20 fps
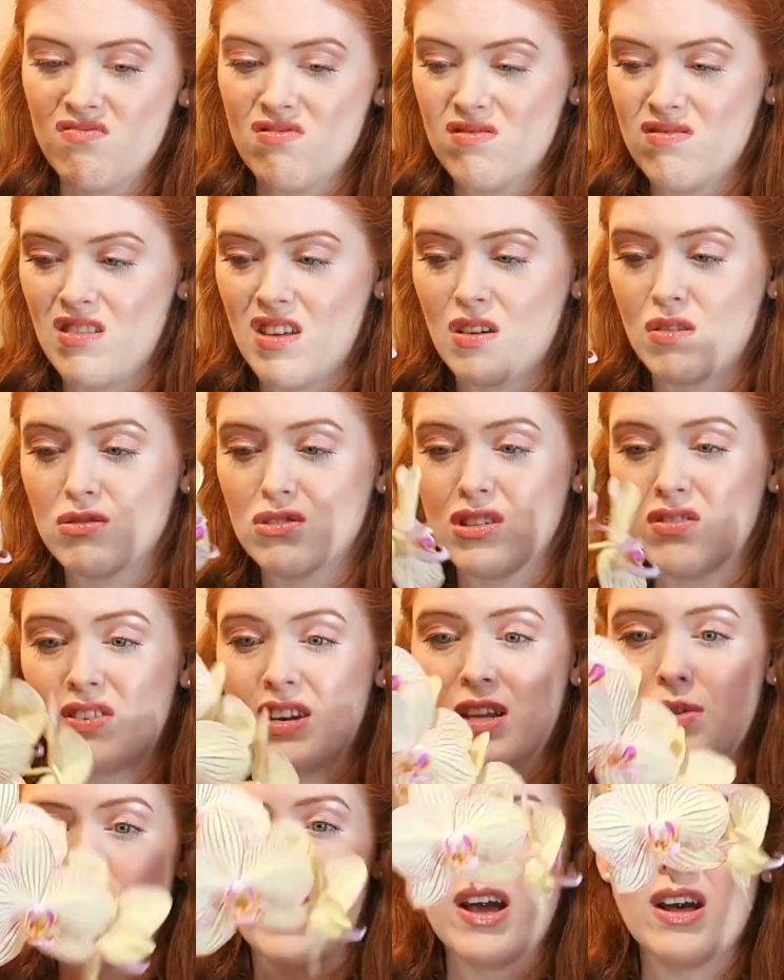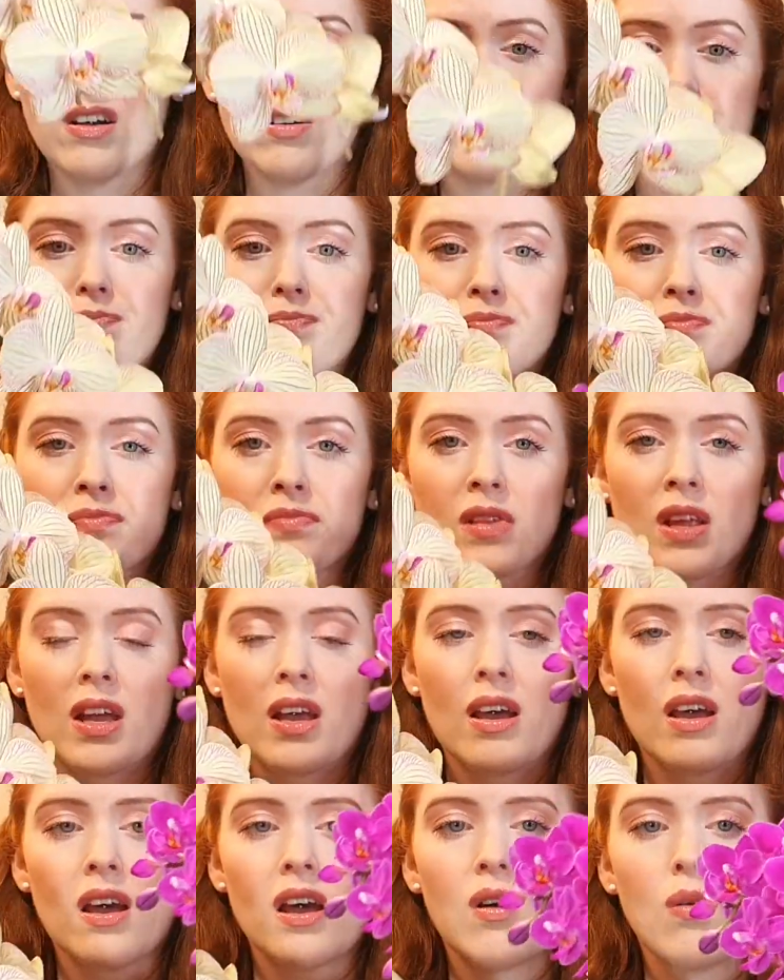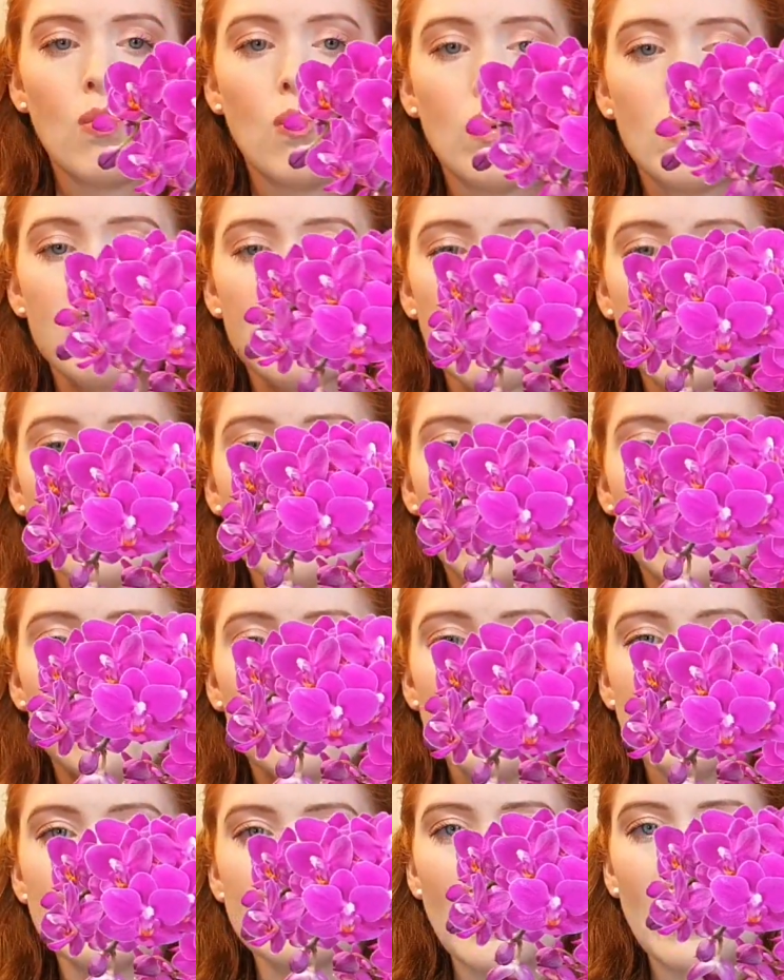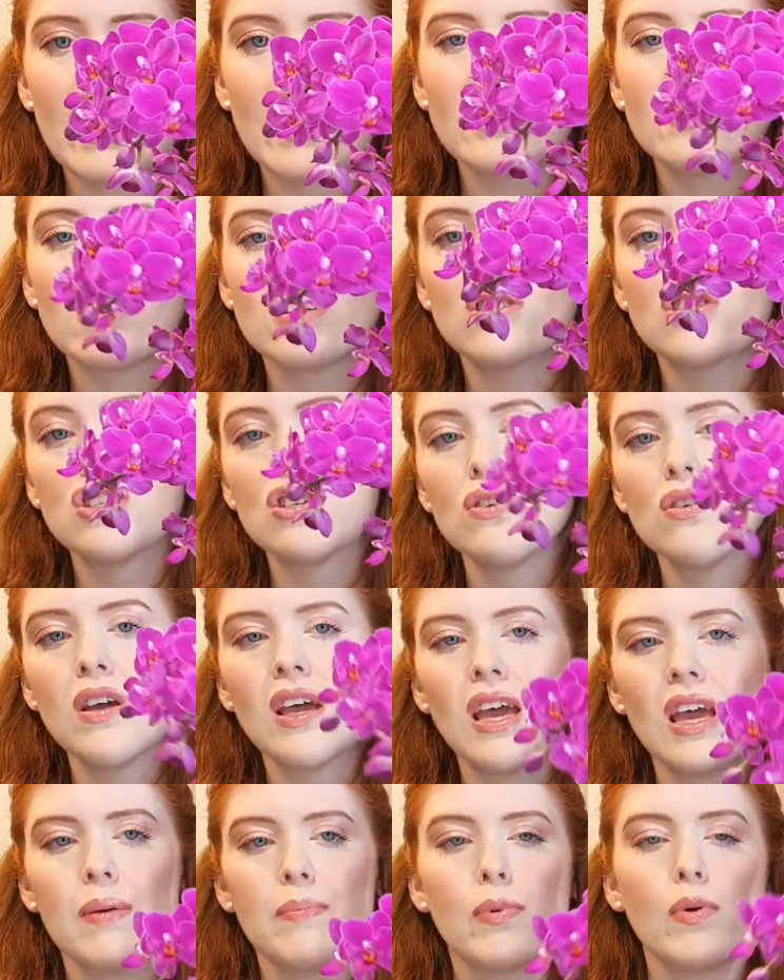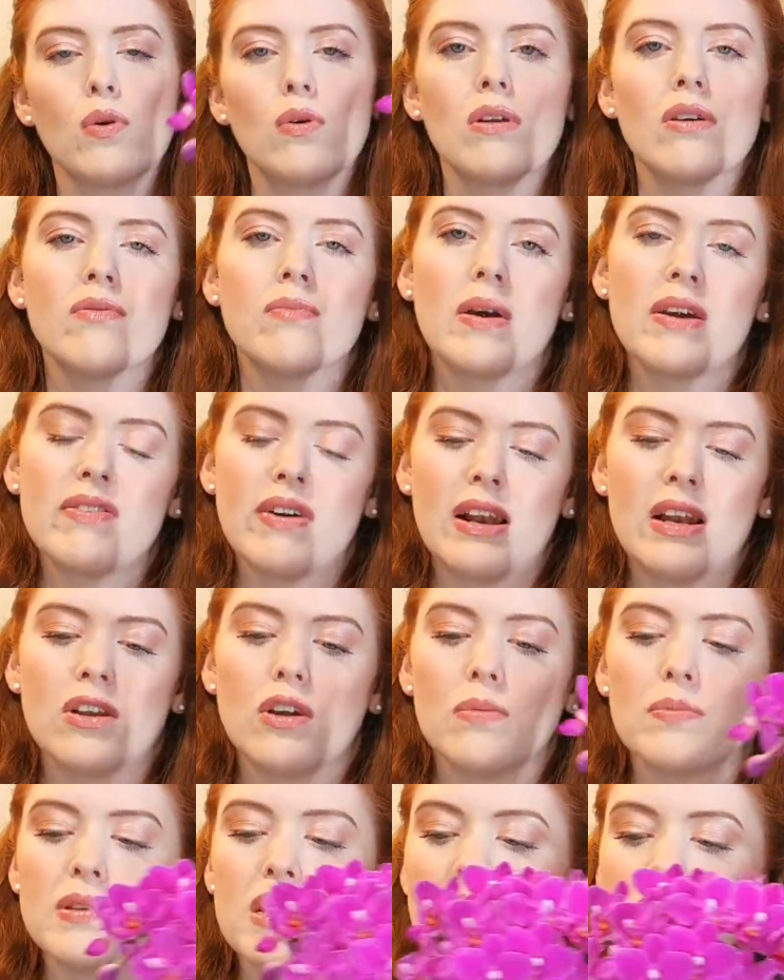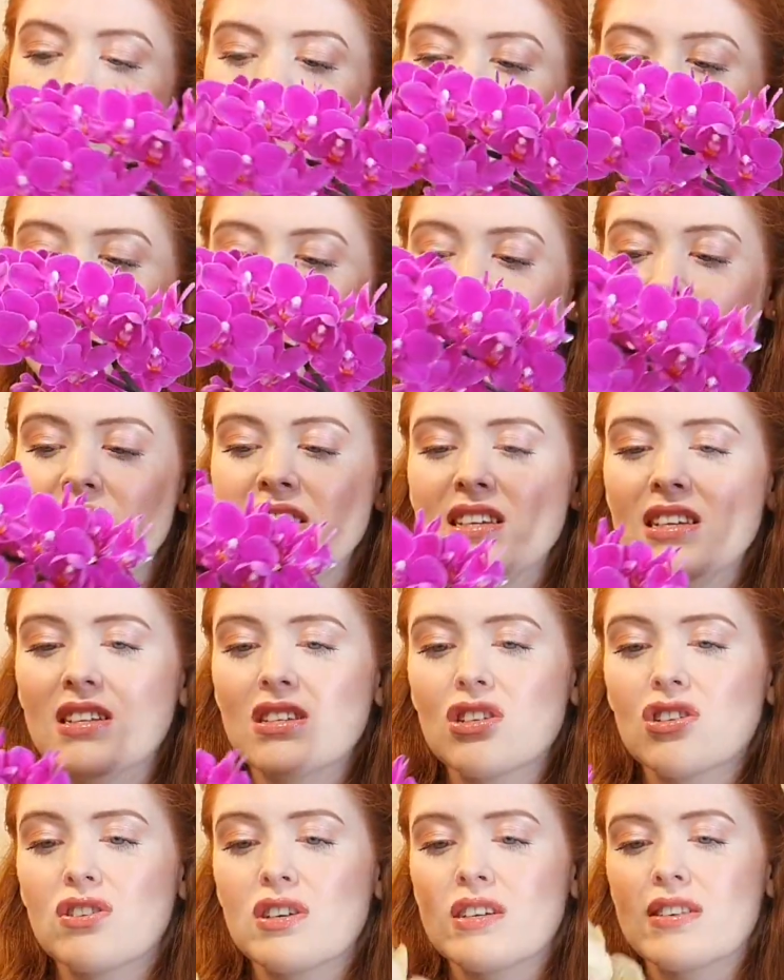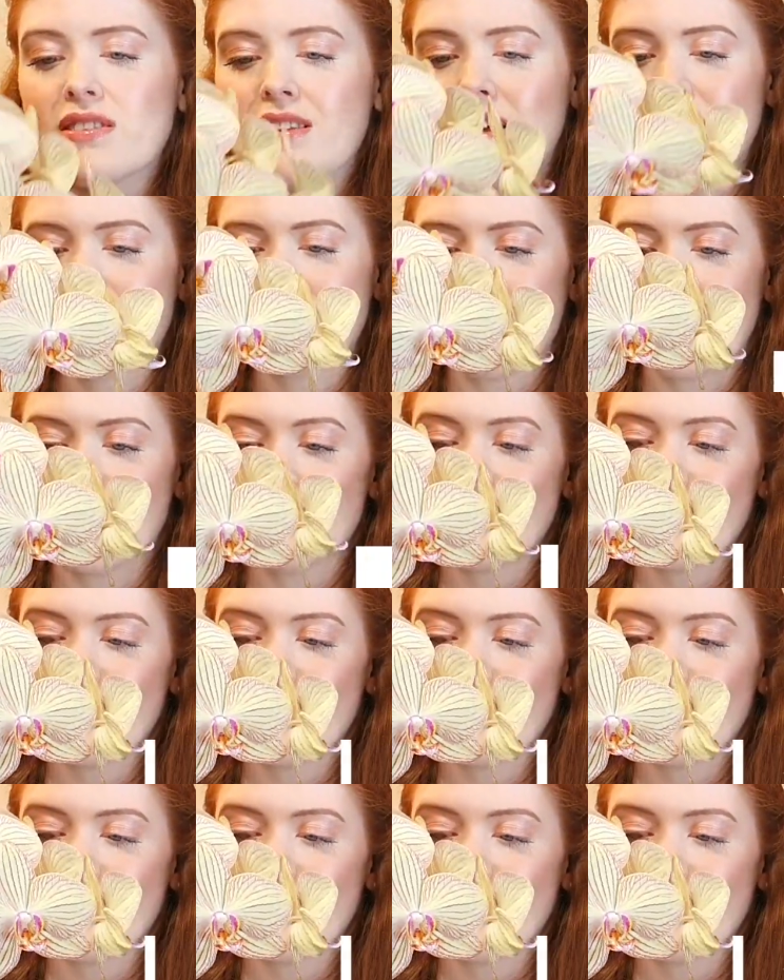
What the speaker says: they all do really well. One thing that I would say is I do keep all of my Phalaenopsis above 18 degrees Celsius.